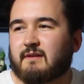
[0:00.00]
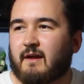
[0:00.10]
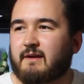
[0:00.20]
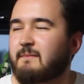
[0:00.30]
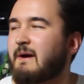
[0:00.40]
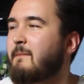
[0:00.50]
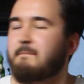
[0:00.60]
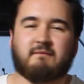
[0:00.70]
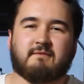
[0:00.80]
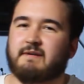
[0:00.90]
like about a
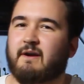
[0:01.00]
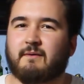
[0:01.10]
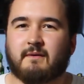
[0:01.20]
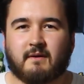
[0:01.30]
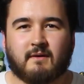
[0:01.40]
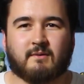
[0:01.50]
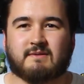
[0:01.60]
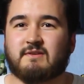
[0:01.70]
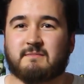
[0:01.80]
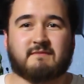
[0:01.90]
month ago,
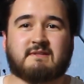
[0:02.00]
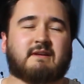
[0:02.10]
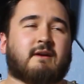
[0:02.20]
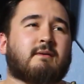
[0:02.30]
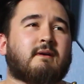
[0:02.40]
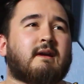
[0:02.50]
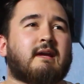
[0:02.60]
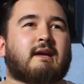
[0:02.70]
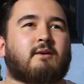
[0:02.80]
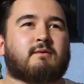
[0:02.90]
or 2 months ago.
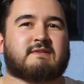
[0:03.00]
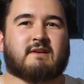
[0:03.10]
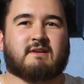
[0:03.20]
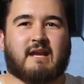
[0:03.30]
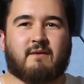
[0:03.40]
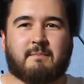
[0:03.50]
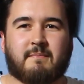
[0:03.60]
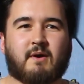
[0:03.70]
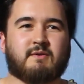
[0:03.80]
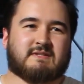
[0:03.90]
All of a sudden they were
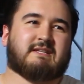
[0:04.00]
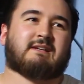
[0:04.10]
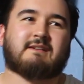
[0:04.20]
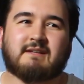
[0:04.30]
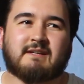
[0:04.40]
posting